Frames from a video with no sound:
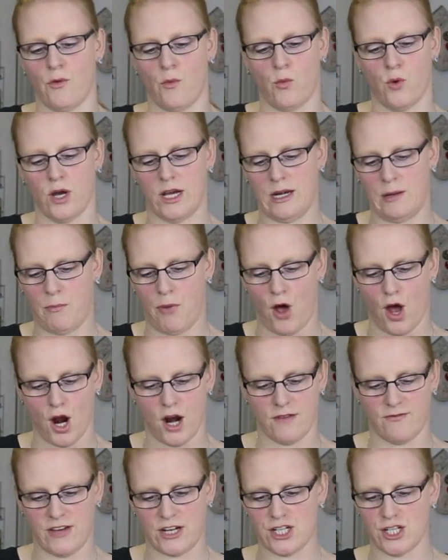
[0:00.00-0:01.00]
1
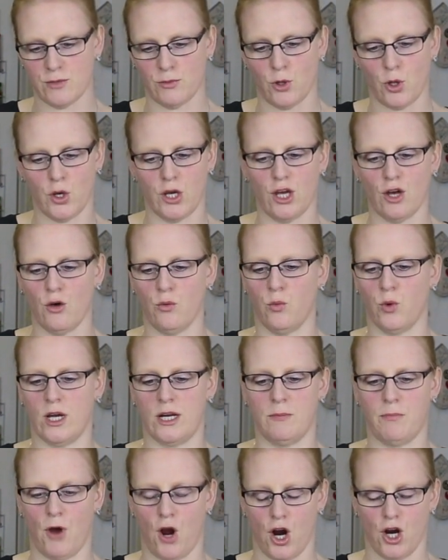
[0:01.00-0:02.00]
part vegetable oil,
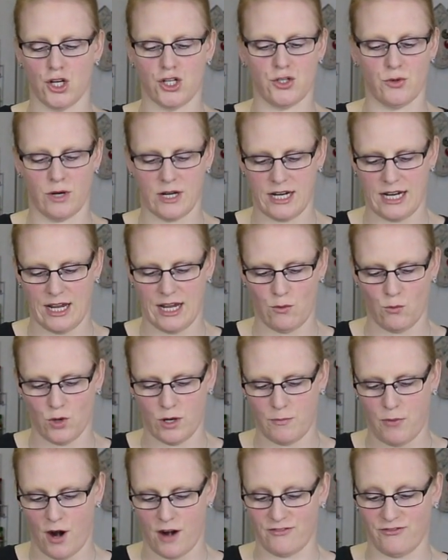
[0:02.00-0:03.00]
1 part shortening, and 1 part